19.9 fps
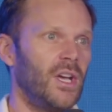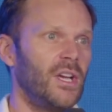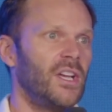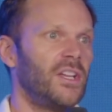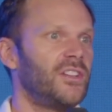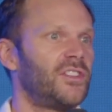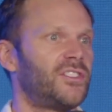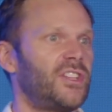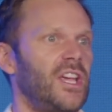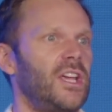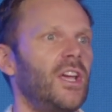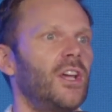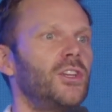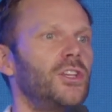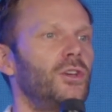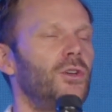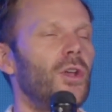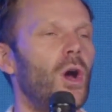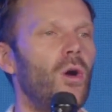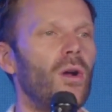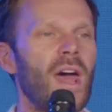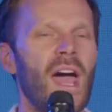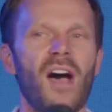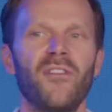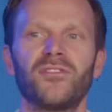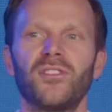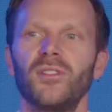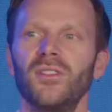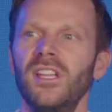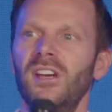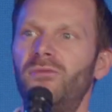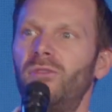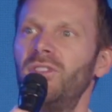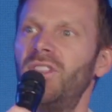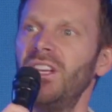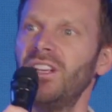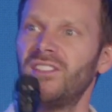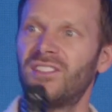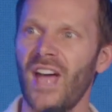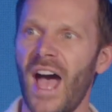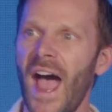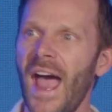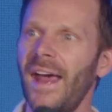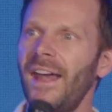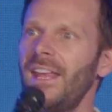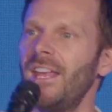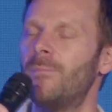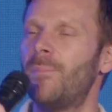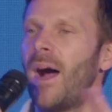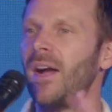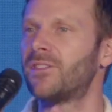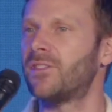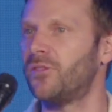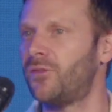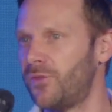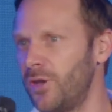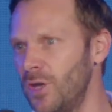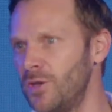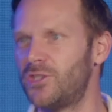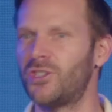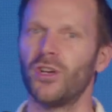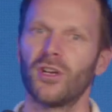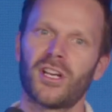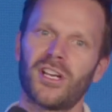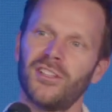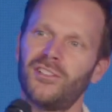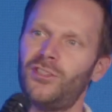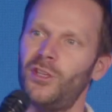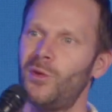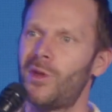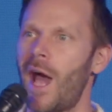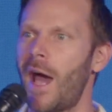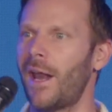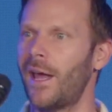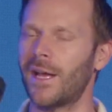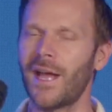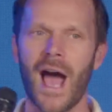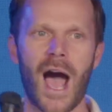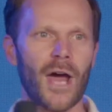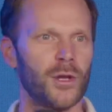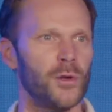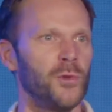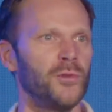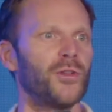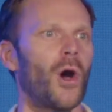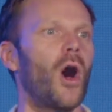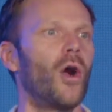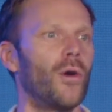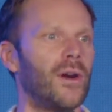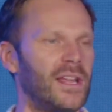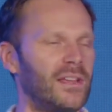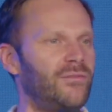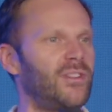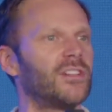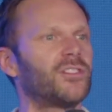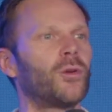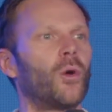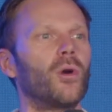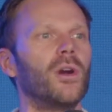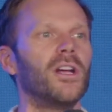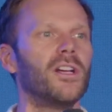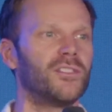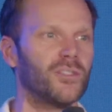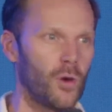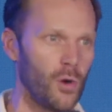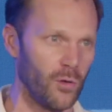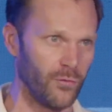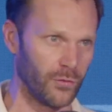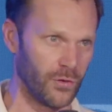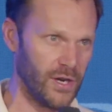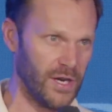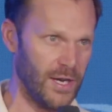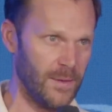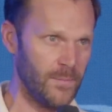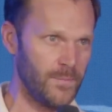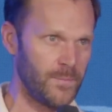See, you don't have to live with anxiety about the future because you got a God who's already victorious over it.